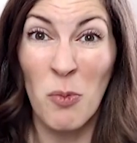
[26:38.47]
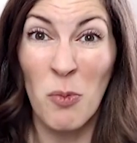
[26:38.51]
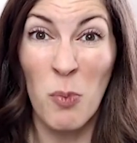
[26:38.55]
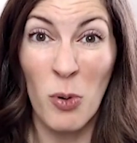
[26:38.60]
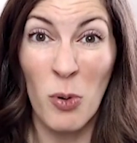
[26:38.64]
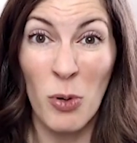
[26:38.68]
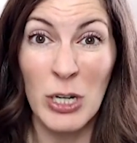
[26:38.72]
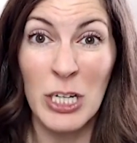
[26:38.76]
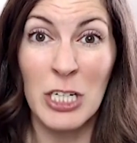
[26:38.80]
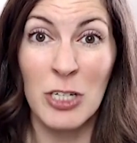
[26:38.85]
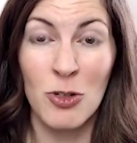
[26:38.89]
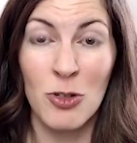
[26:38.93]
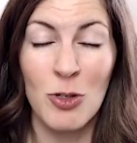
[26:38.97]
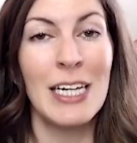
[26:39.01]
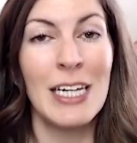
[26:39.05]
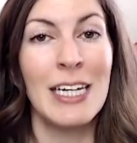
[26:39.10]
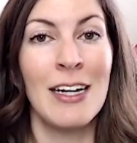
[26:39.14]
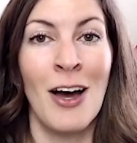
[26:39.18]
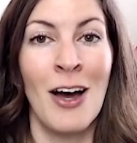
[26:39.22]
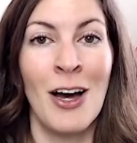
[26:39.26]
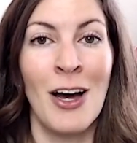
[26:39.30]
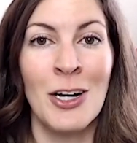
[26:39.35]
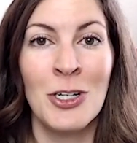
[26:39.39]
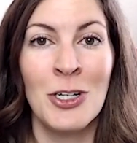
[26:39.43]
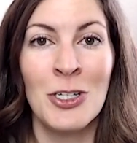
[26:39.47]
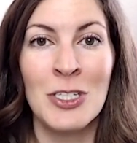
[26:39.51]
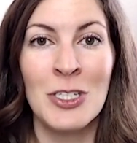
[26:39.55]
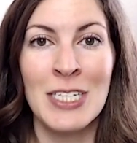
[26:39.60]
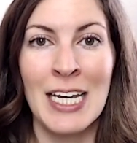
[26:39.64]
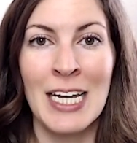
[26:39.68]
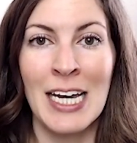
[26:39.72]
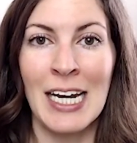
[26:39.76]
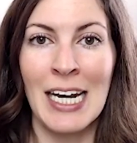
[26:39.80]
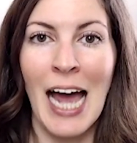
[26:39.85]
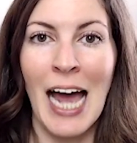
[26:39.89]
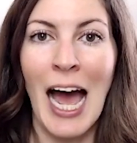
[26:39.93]
pretty tricky to
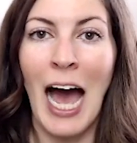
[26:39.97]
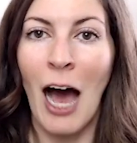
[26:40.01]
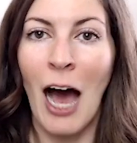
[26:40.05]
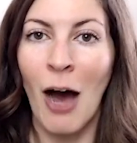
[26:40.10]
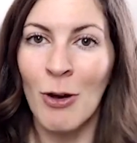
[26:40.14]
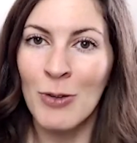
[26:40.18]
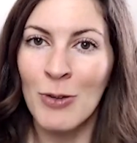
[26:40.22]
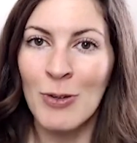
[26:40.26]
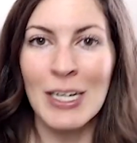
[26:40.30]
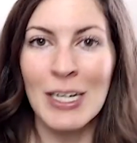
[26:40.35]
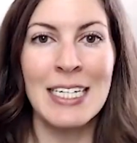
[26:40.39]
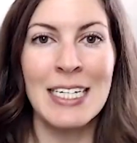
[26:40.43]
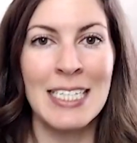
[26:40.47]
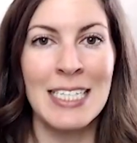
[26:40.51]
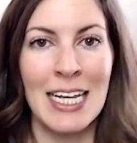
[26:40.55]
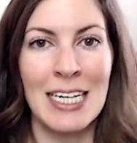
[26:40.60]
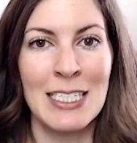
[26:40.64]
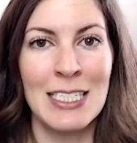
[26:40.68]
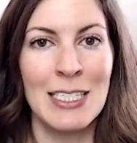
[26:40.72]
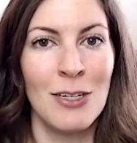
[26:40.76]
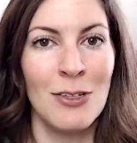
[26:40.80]
understand how you can assess